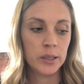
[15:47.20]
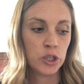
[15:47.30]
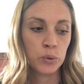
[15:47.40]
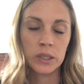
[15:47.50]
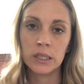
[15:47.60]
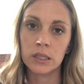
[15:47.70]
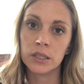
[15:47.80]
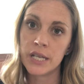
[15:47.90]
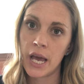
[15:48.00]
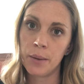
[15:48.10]
do a little
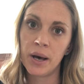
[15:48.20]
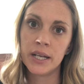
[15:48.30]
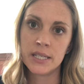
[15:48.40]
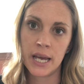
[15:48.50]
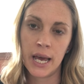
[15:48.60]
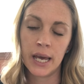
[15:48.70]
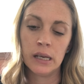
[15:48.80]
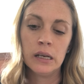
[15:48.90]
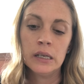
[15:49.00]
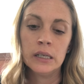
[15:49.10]
day by day.